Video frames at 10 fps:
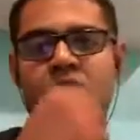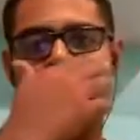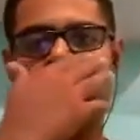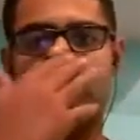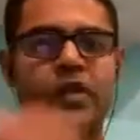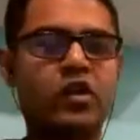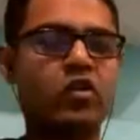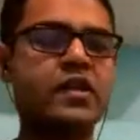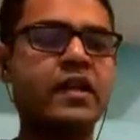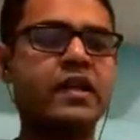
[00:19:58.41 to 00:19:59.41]
So because
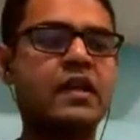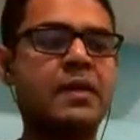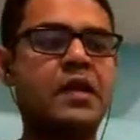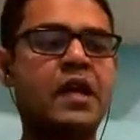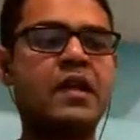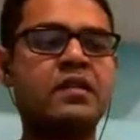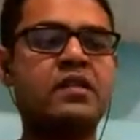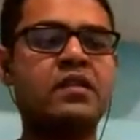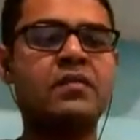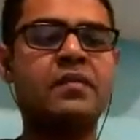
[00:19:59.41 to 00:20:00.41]
I kept
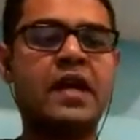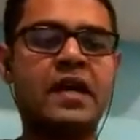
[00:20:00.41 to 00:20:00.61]
LCM as